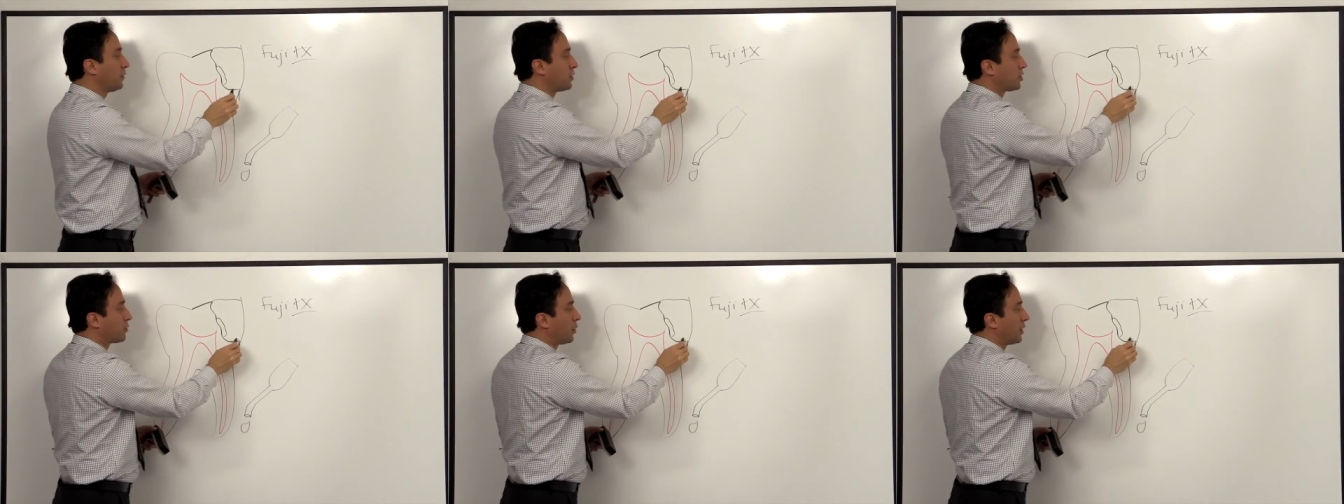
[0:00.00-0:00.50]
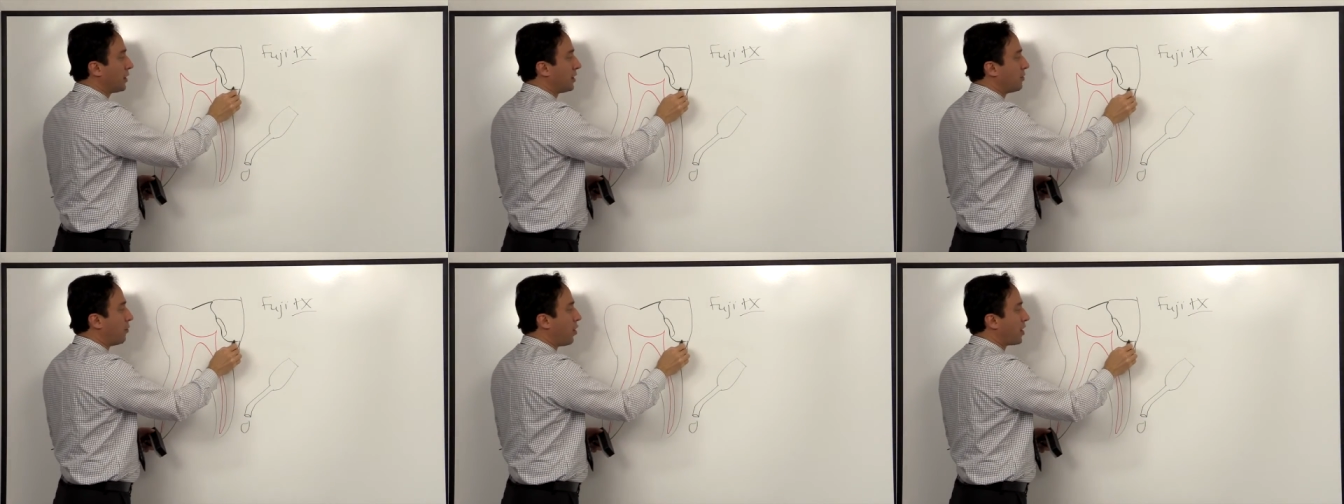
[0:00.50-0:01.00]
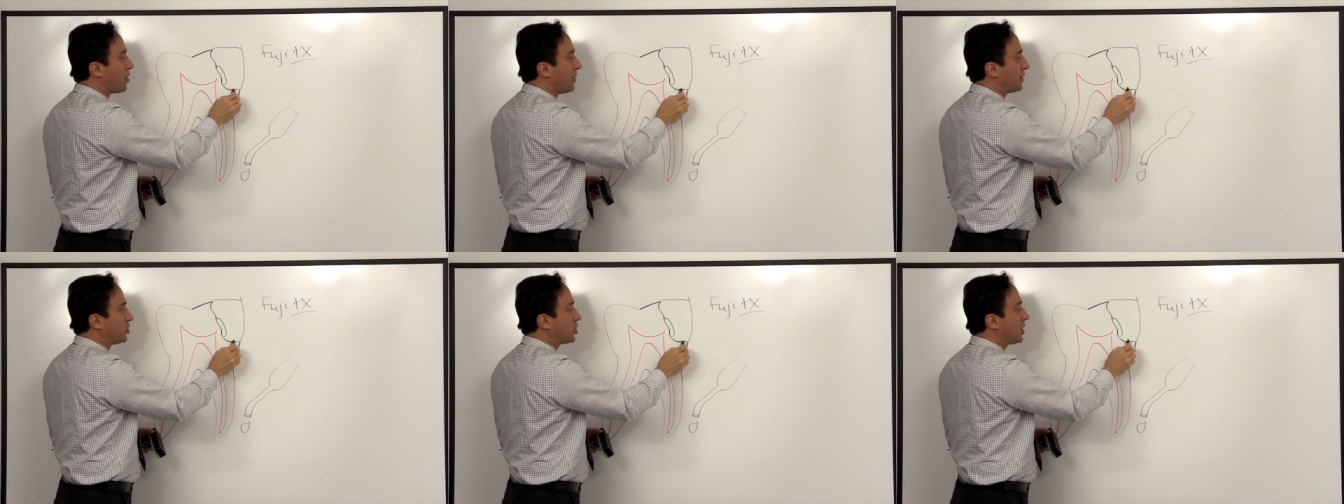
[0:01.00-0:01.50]
You just put it at the bottom
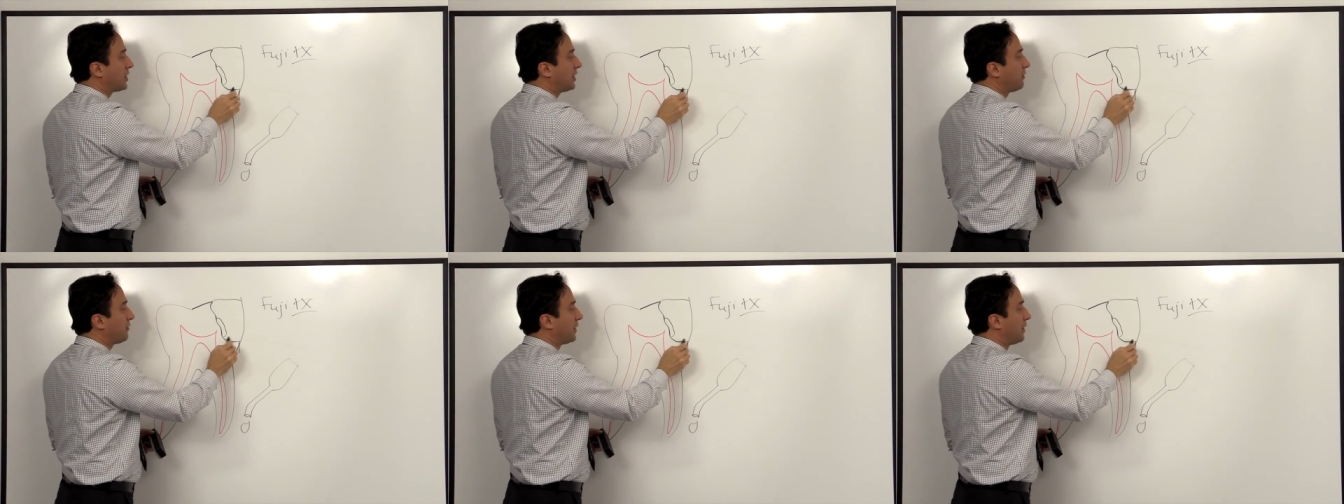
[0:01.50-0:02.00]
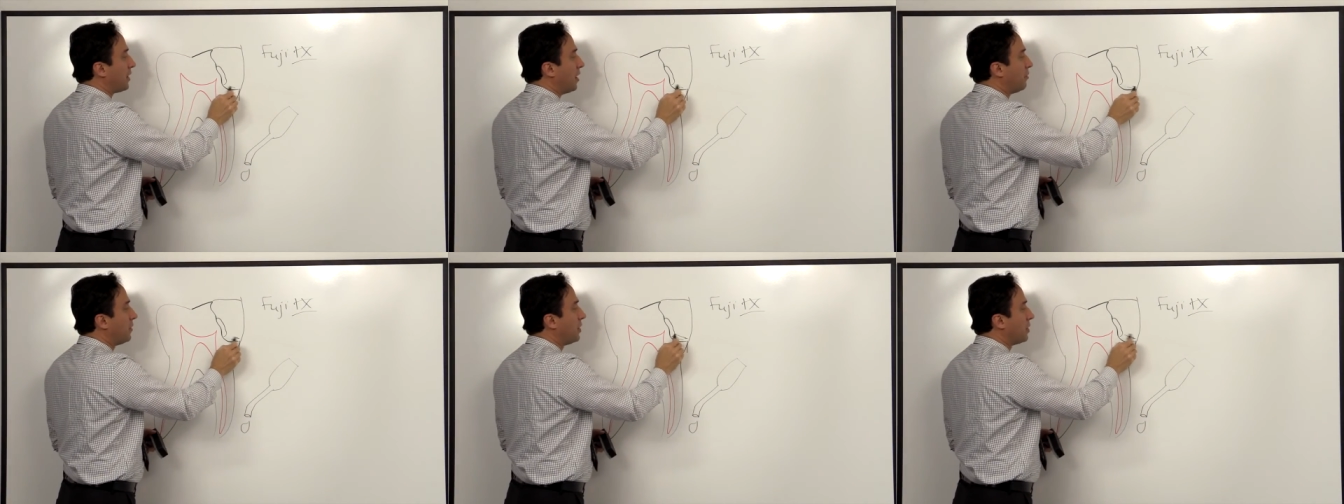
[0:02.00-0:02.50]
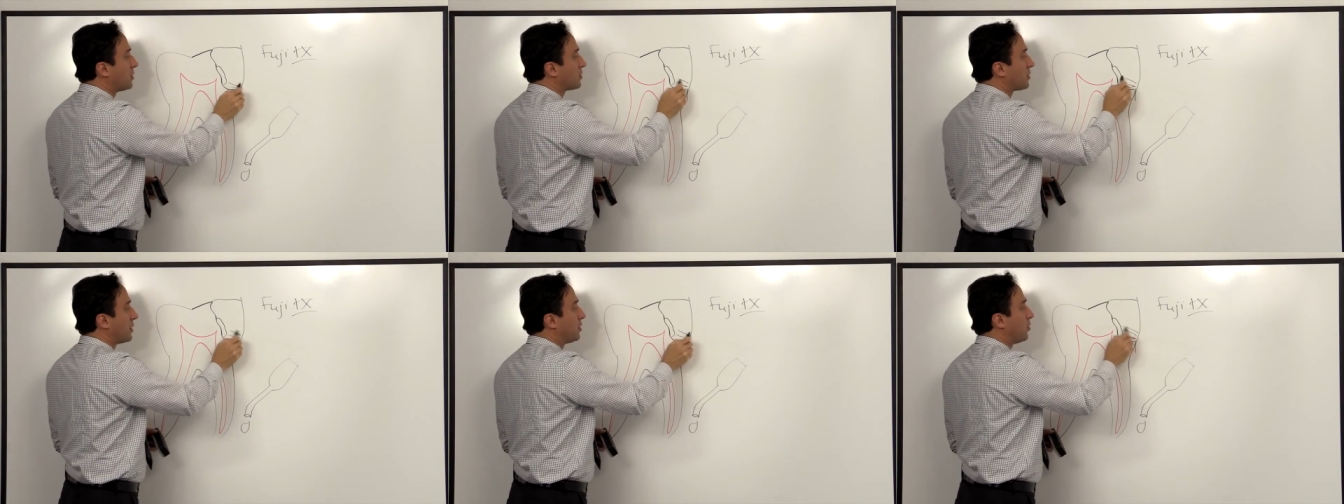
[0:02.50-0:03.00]
and gently fill it up
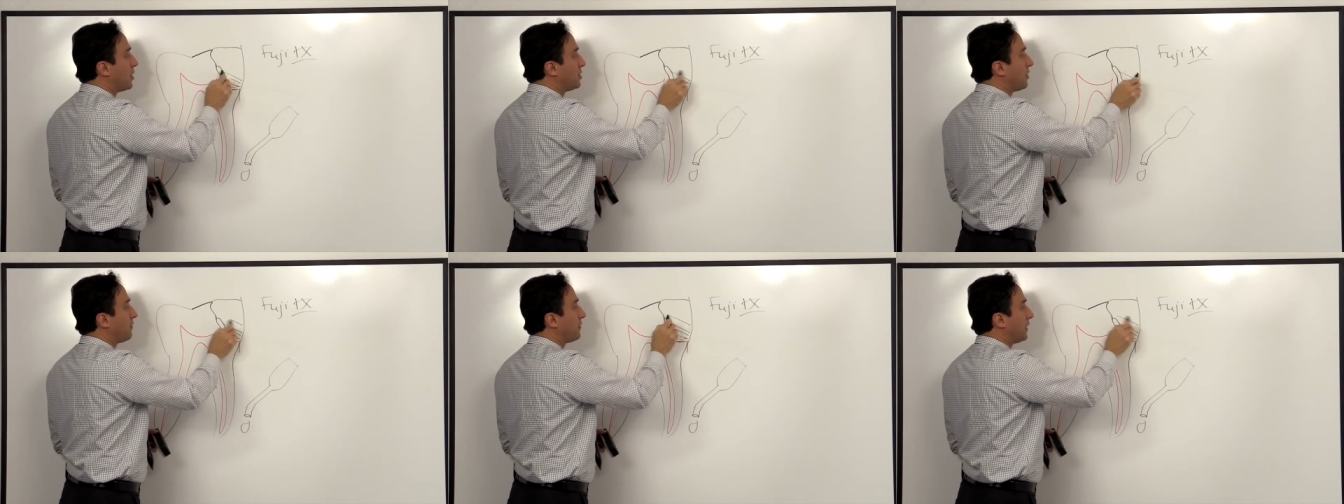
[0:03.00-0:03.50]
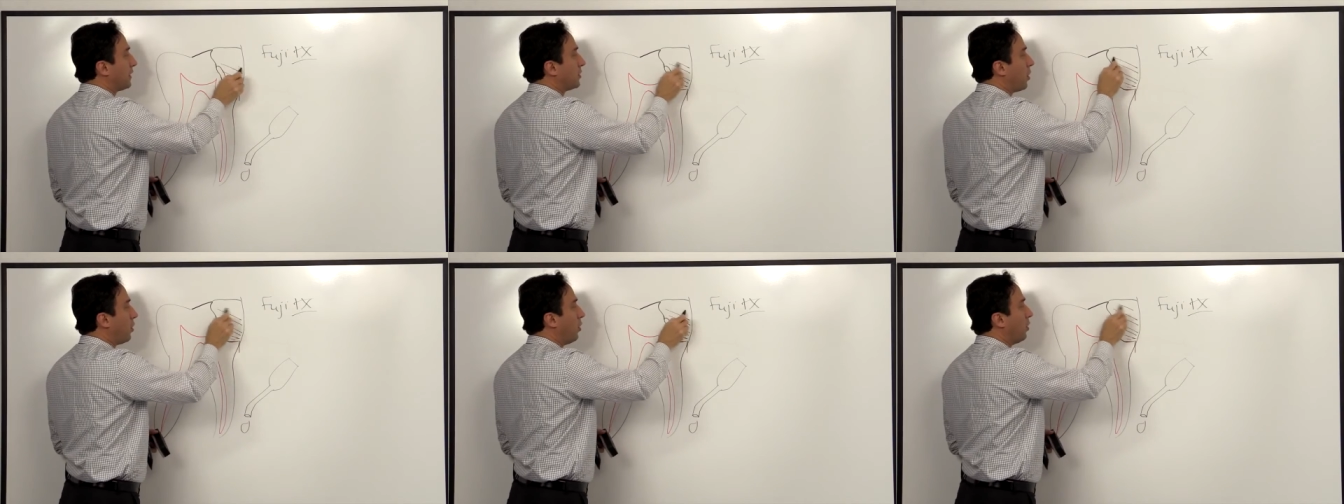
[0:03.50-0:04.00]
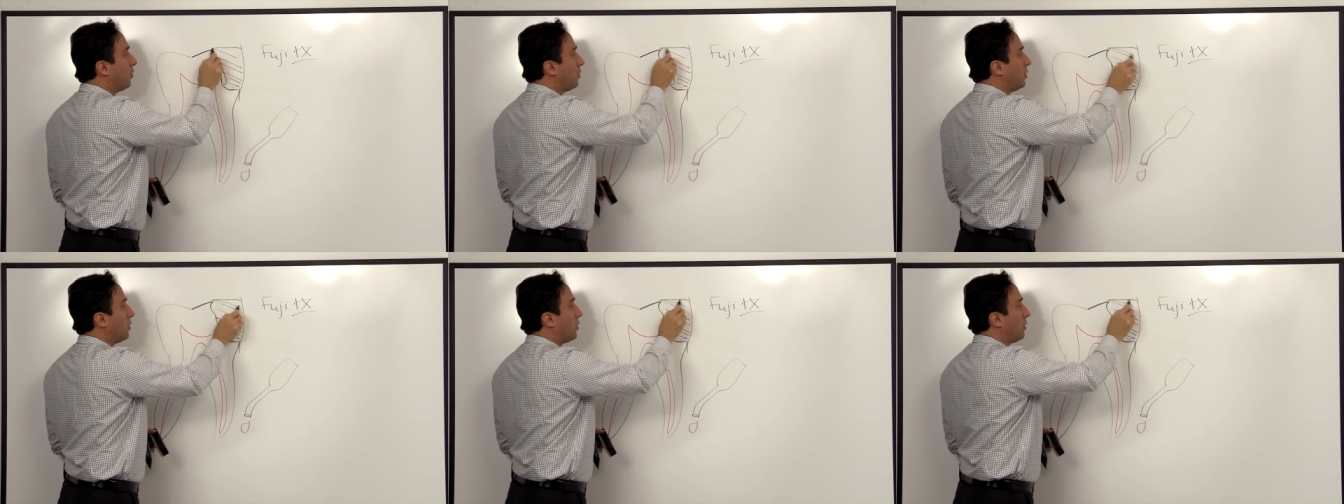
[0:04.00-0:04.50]
so that you end up filling the whole
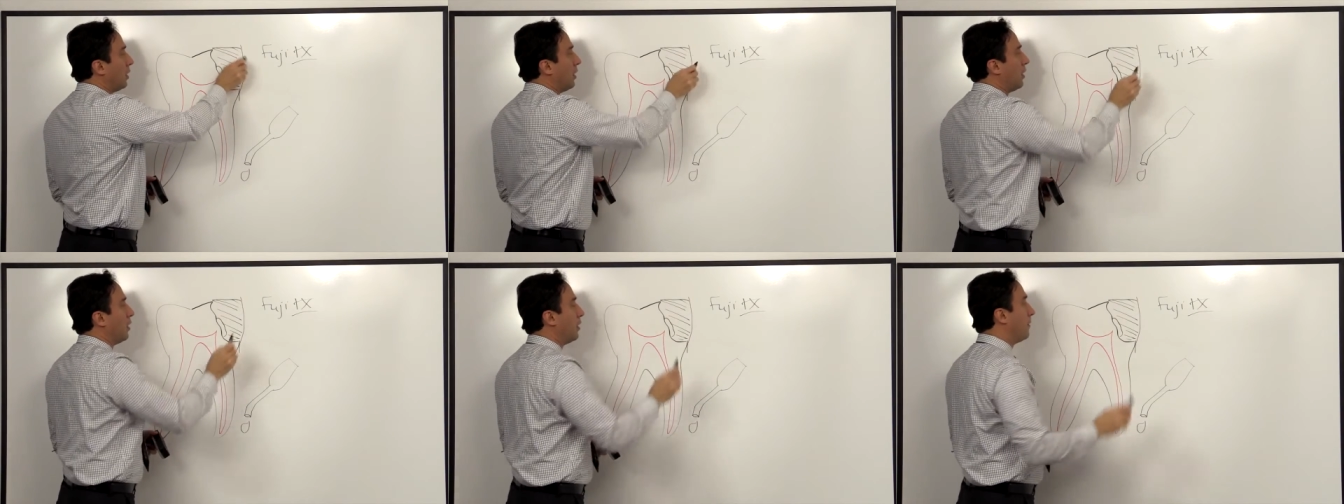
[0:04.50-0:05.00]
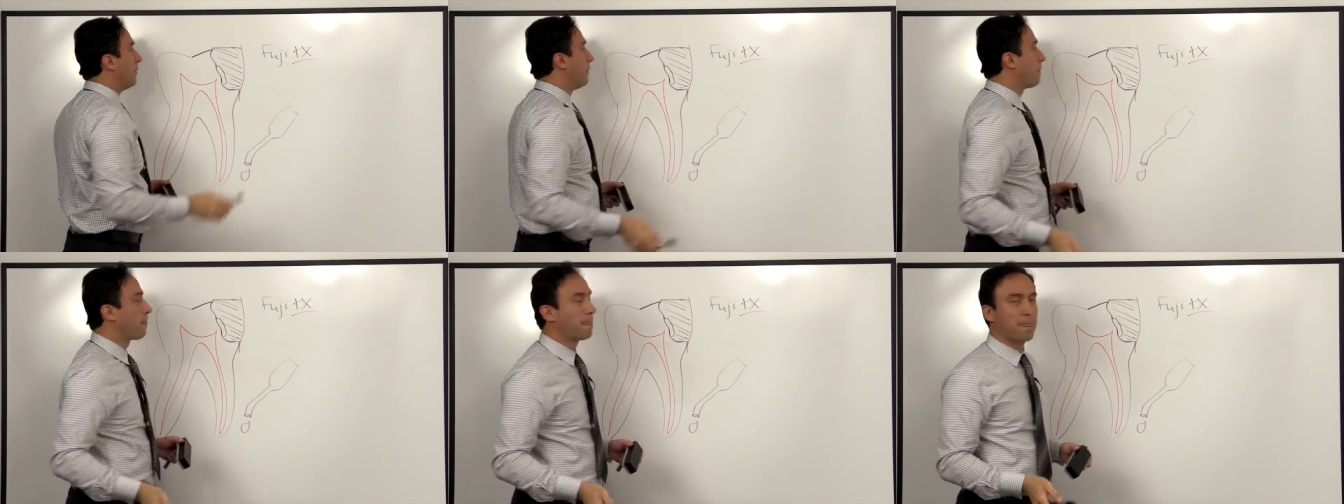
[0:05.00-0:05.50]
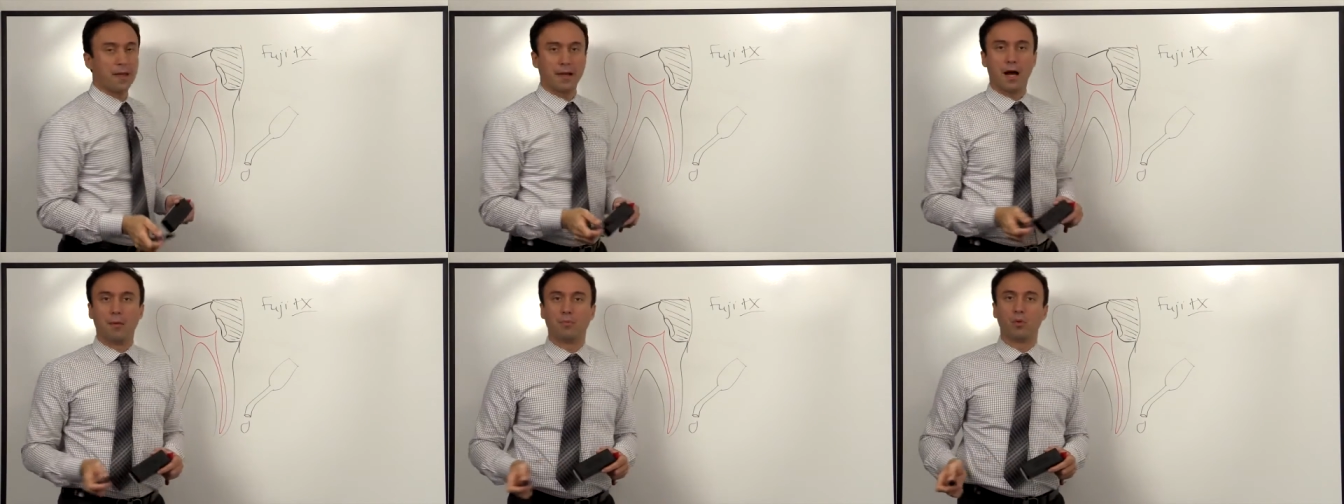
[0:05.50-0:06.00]
um, thing
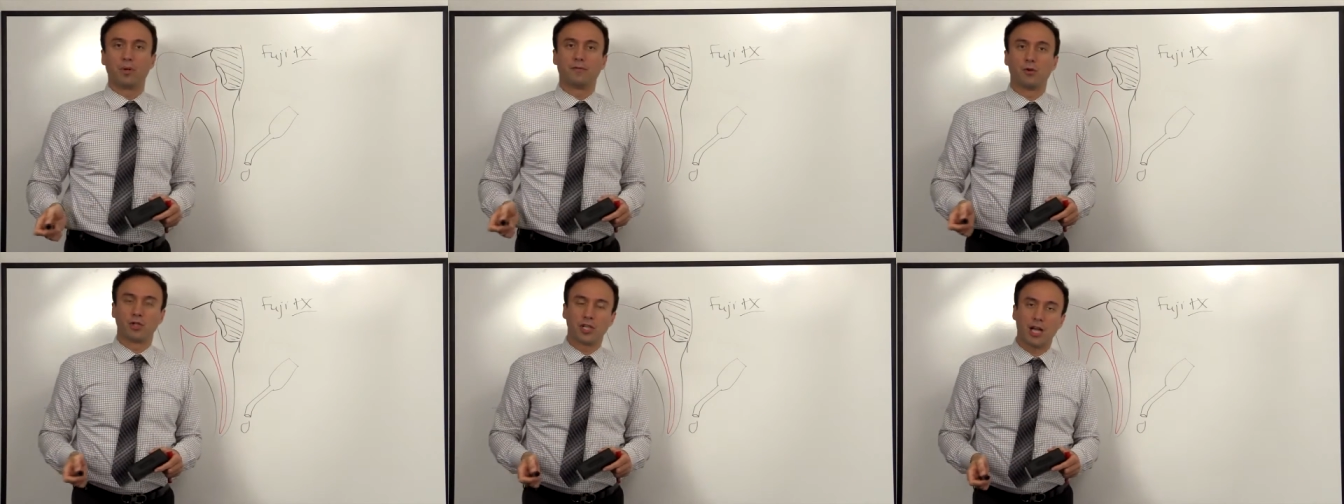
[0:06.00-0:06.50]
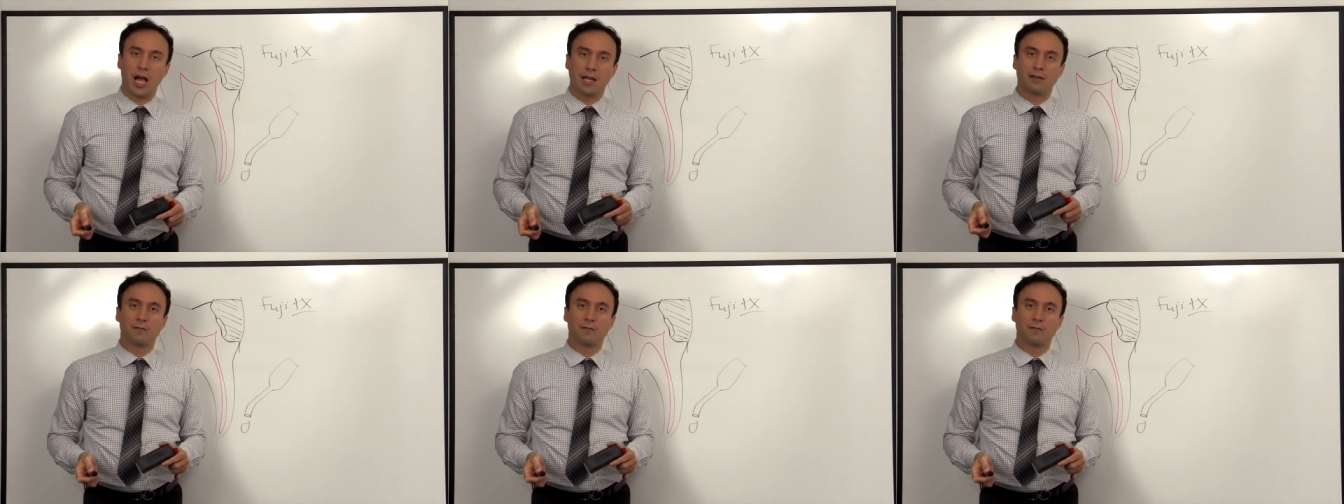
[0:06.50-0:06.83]
up with Fuji 9.